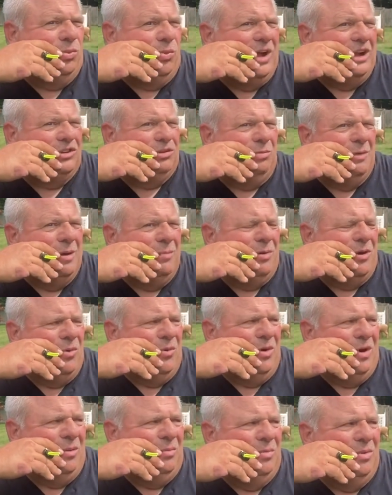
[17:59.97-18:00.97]
Watch my
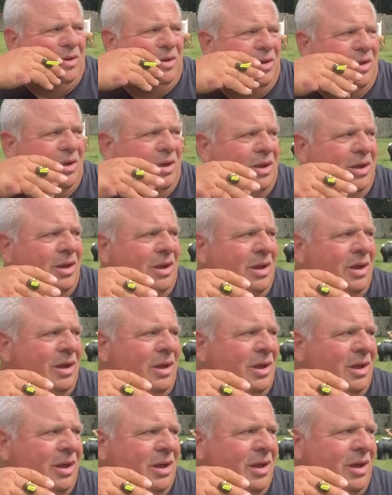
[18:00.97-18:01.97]
bow arm.
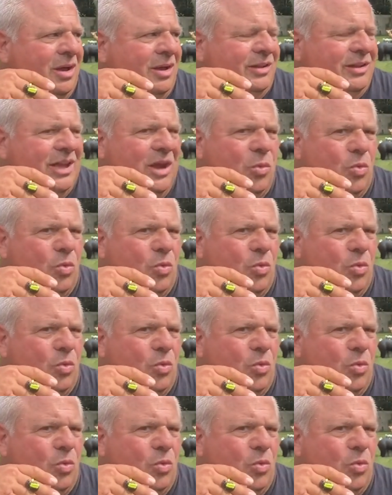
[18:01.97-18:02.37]
They